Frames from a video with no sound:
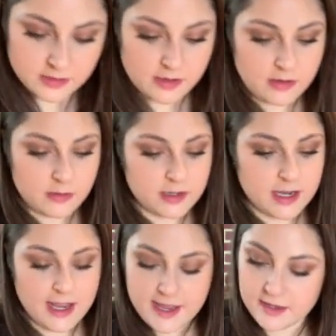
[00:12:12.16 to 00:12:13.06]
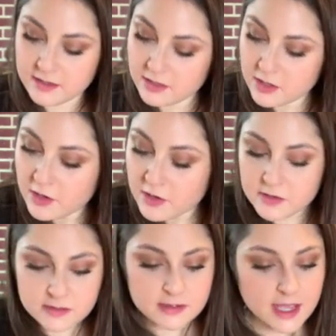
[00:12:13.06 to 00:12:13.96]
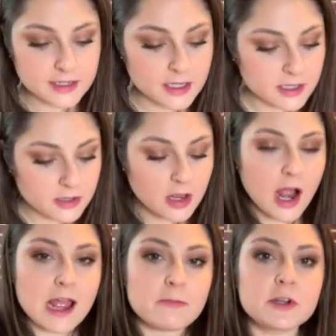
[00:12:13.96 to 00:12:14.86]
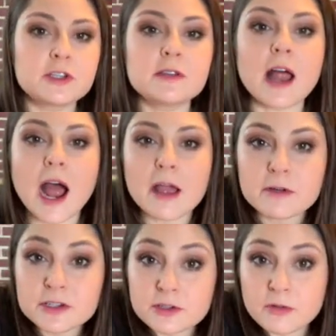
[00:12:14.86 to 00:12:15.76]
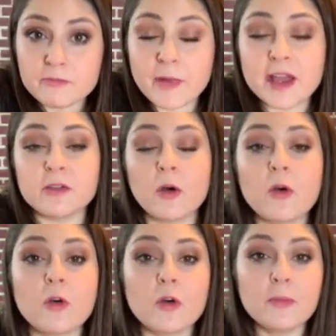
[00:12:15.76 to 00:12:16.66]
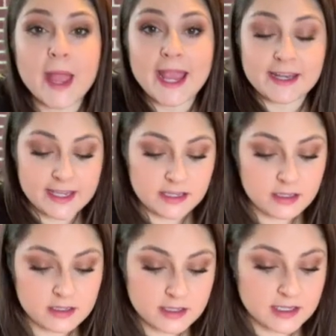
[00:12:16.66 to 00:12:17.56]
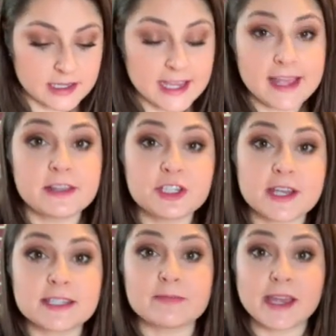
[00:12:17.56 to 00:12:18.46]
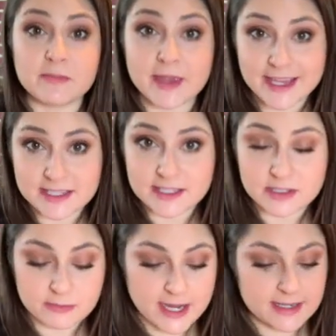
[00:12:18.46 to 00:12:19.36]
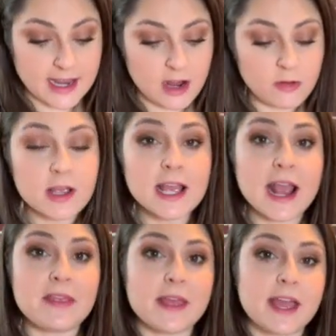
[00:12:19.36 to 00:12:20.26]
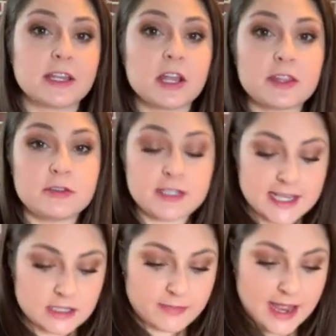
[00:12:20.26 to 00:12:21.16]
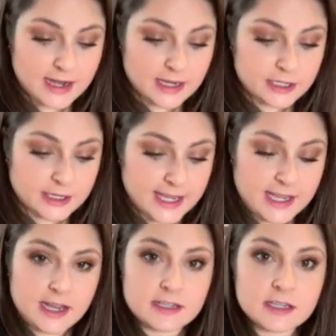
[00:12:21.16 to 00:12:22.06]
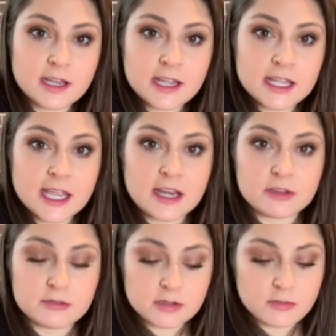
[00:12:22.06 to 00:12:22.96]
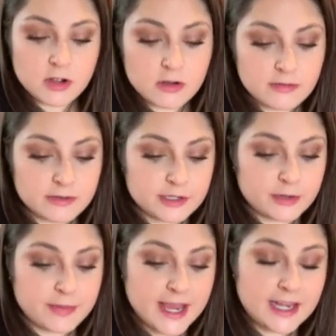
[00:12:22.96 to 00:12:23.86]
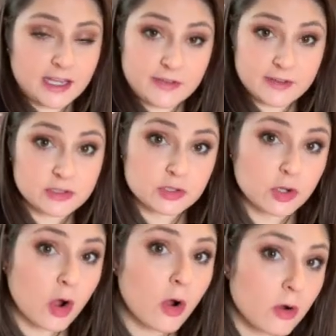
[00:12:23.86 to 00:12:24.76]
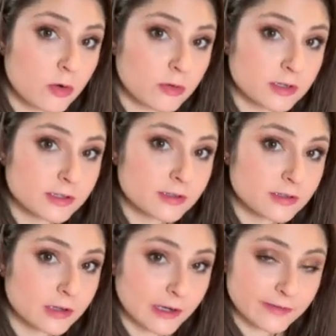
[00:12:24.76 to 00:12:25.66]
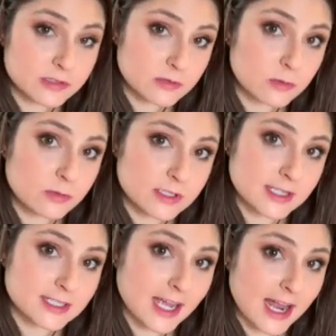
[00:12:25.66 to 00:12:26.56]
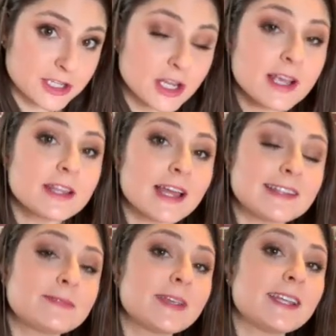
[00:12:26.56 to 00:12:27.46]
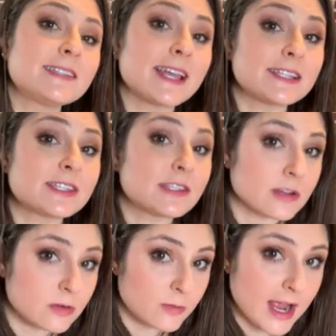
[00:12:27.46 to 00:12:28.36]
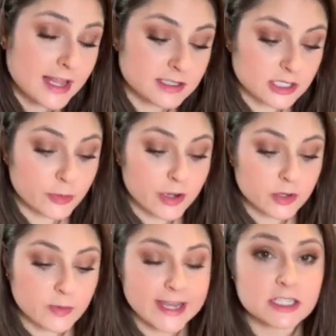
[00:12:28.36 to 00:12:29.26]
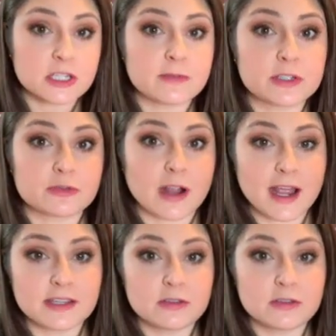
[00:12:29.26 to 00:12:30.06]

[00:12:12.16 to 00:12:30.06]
Okay, so then I would do my whole painting in just my bases right now. And then if you take the back of your hand and if you go over your painting, if it's cold, or if it's cool to the touch, that means it's still wet. So you wanna wait till it dries.